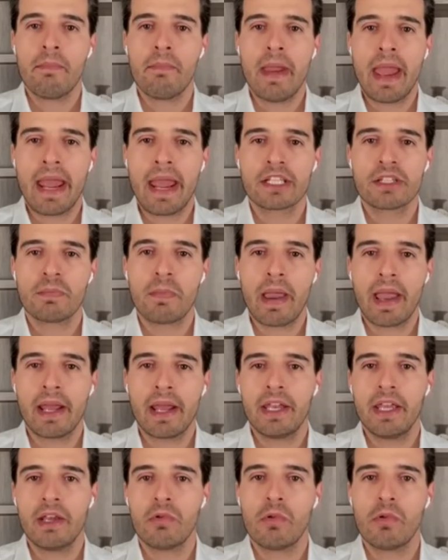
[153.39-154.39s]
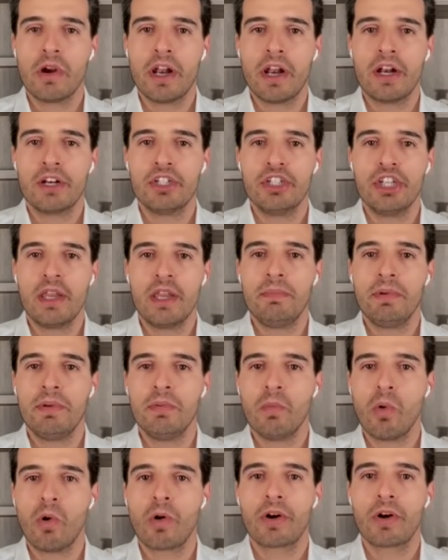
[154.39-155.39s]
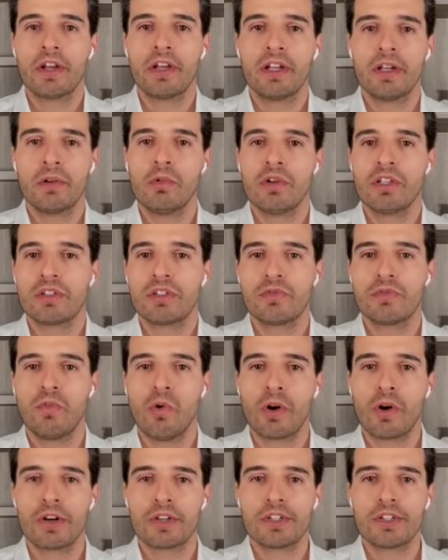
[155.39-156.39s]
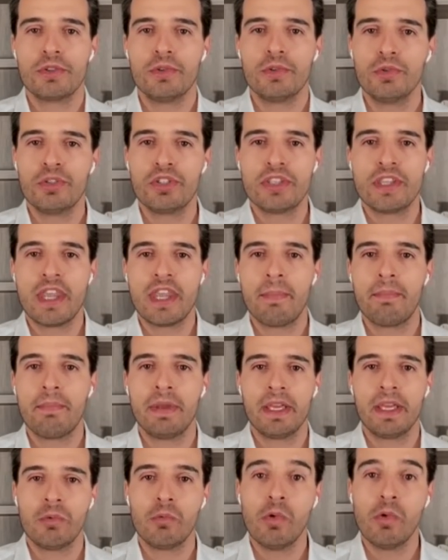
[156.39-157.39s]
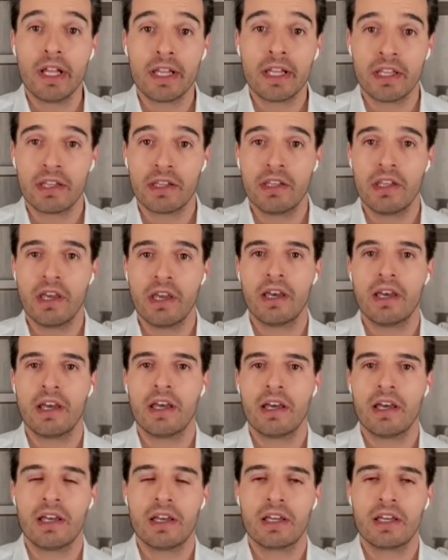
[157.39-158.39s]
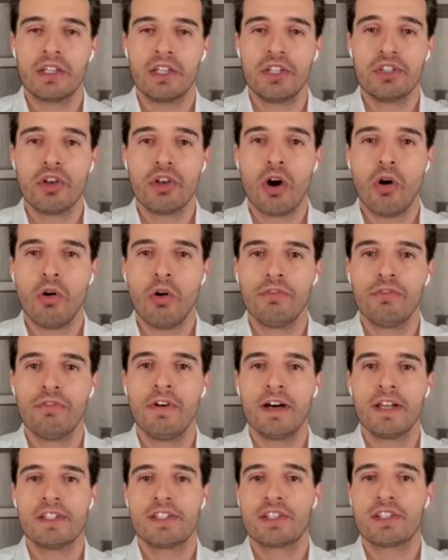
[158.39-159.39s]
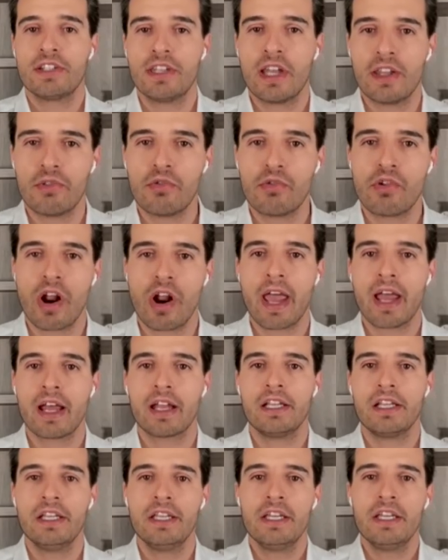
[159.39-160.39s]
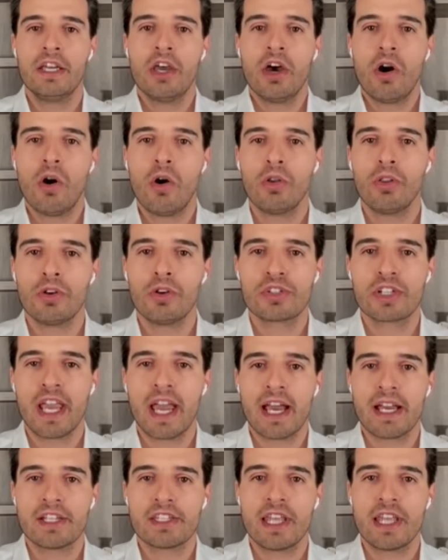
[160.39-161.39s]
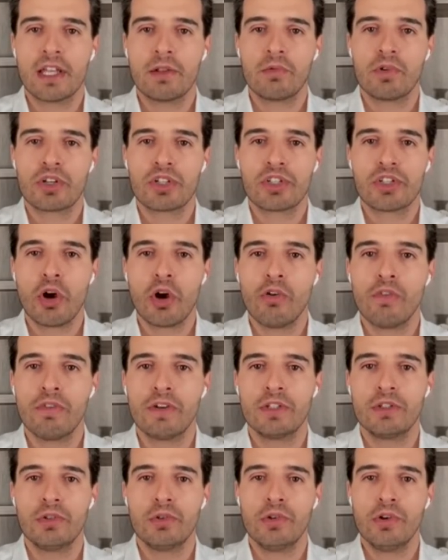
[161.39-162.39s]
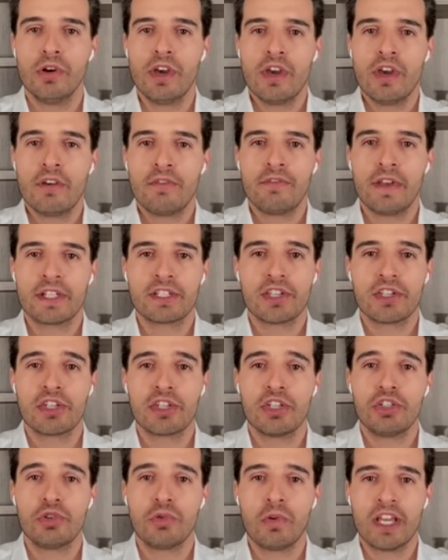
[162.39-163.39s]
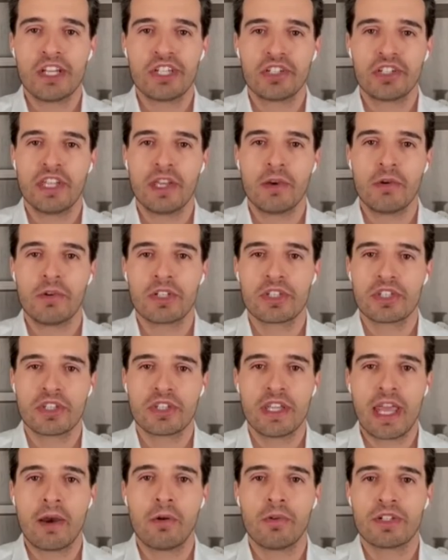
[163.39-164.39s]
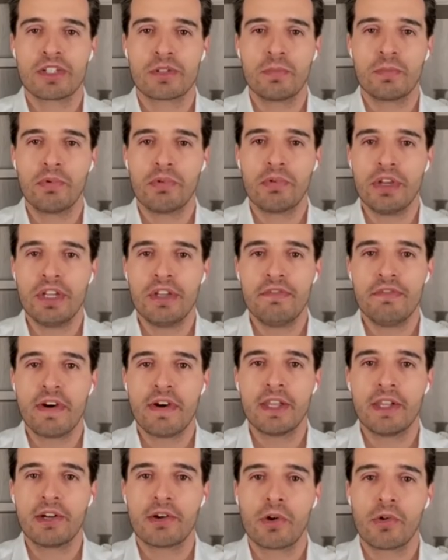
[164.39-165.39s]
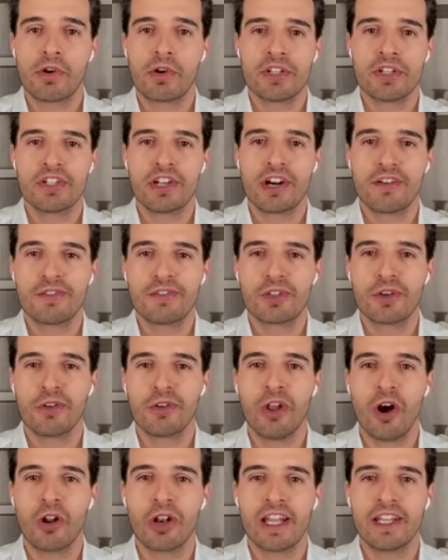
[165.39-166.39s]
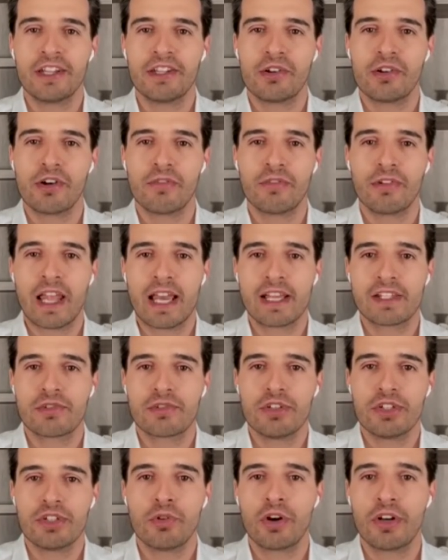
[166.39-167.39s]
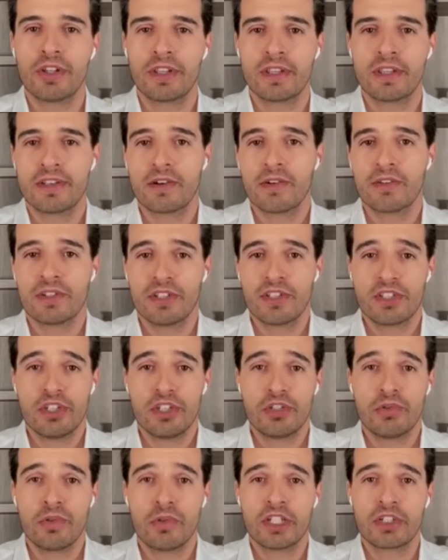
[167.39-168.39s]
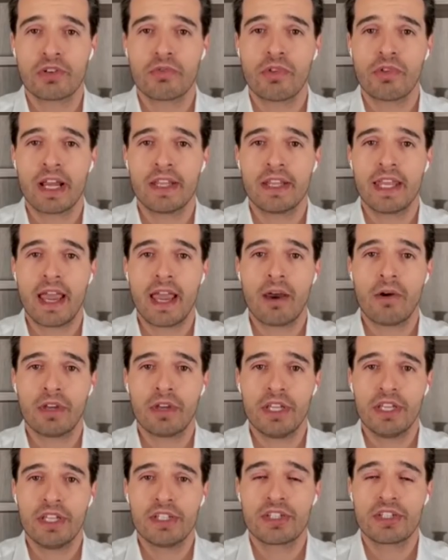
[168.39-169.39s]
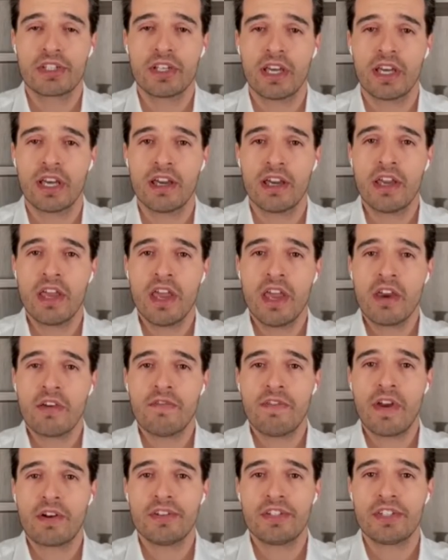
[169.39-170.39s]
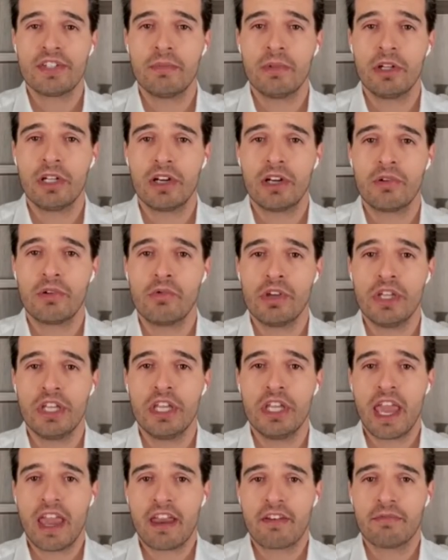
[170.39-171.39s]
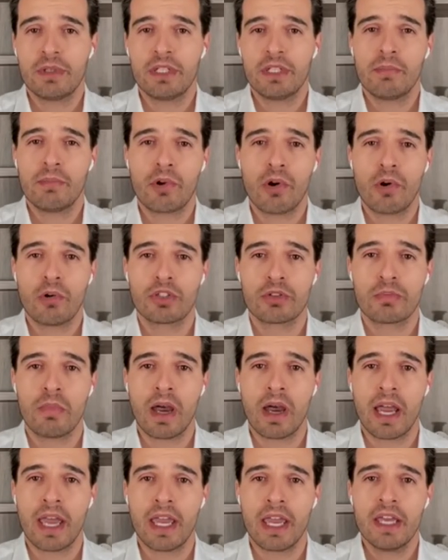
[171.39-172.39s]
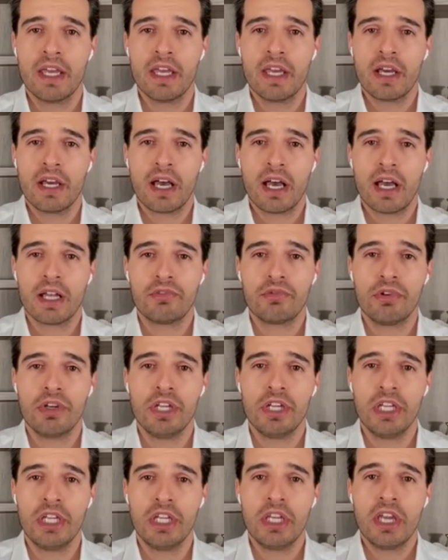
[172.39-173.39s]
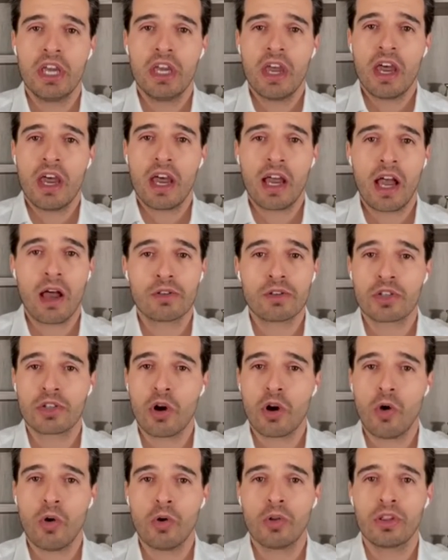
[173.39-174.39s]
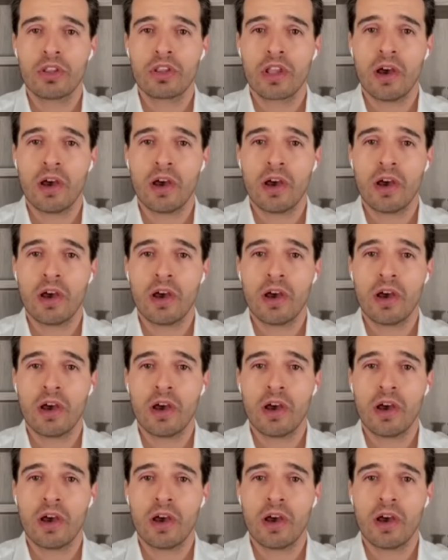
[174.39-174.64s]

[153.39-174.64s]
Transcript: banks panic, where JP Morgan was forced to step in with his own funds and then rally all those guys that were solvent to fix the situation. That was pre-Federal Reserve, so no lender of last resort. The situation right now is very similar. We have been approached by three household